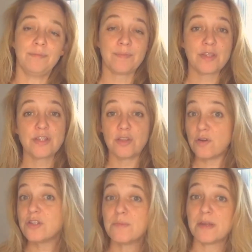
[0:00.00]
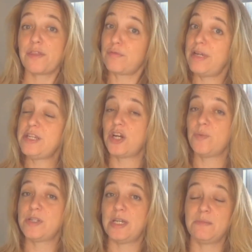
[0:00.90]
So those are my 3
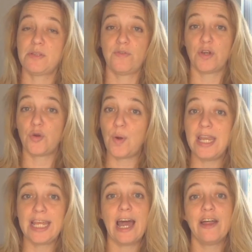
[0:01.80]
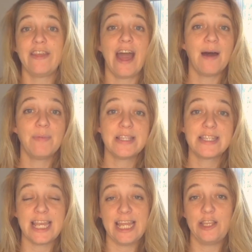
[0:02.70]
top tips for creating healthy
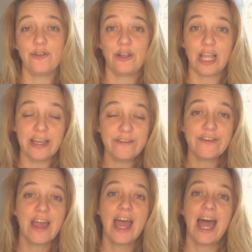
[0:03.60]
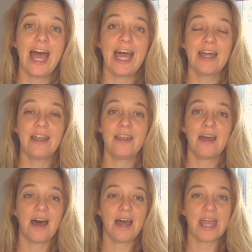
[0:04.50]
habits in your life, and
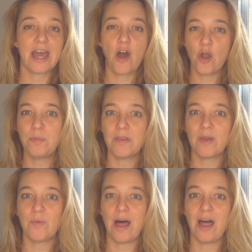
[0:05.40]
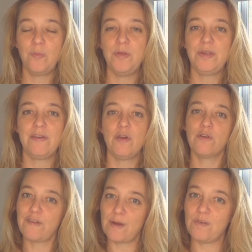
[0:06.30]
I hope that they will help you, give you a
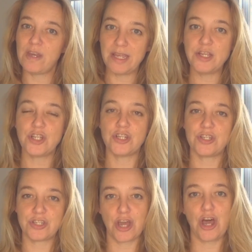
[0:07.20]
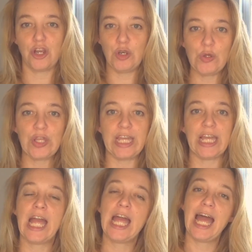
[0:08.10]
foundation to start
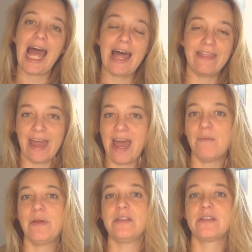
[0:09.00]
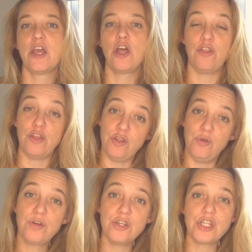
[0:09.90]
looking at the habits that
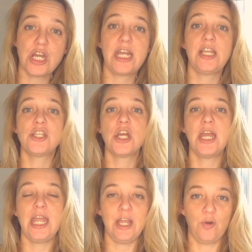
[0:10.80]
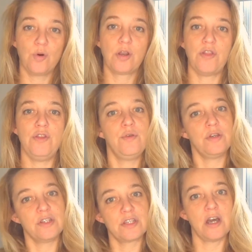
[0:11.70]
you can change in order that you
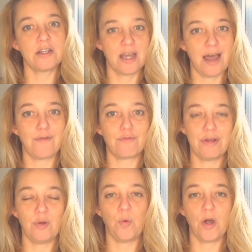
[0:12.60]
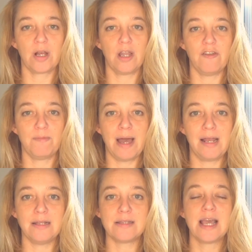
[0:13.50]
can start to have real work-life
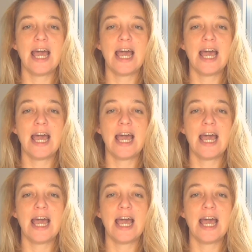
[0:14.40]
balance.